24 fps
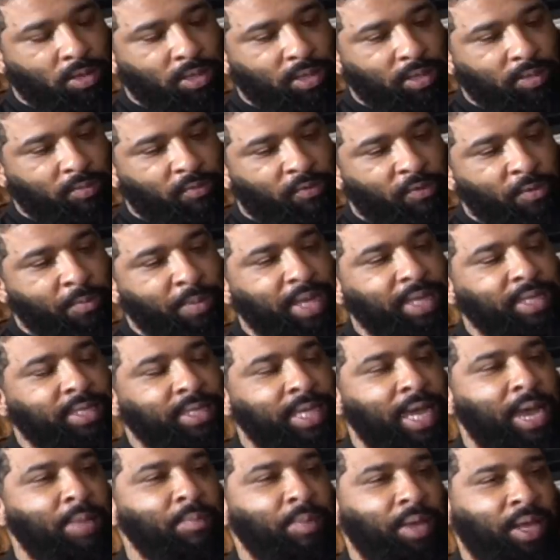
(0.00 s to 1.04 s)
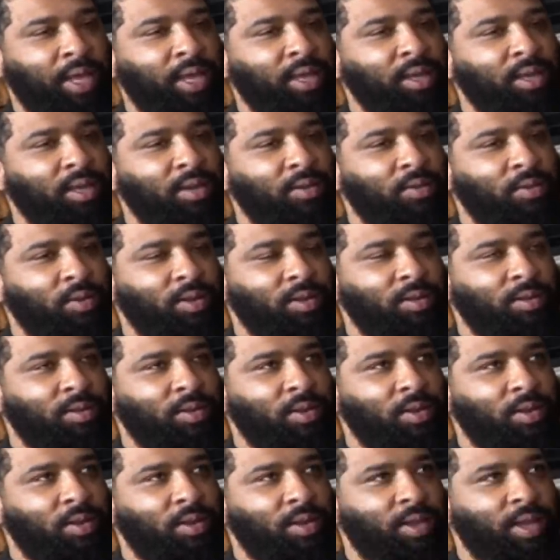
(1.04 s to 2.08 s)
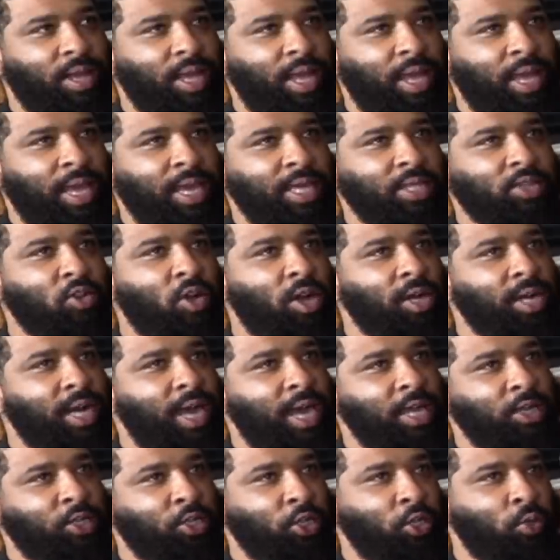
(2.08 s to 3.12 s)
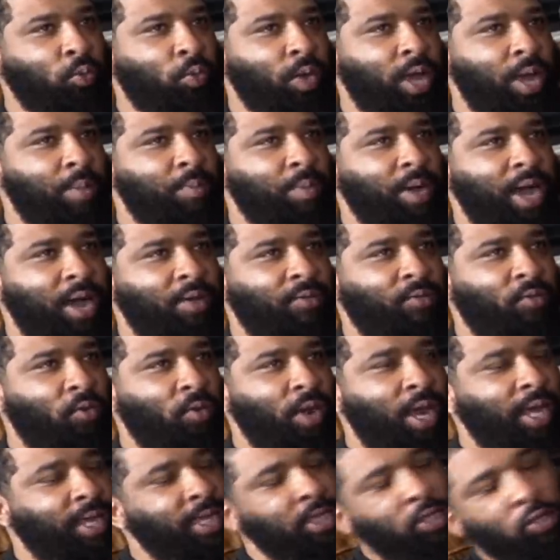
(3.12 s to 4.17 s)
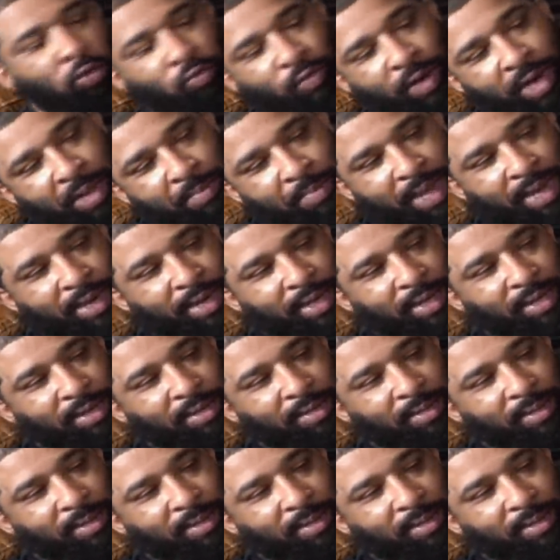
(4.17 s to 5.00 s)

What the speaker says: For me, Tammy, he's got an attitude whereby I feel like he's already made it.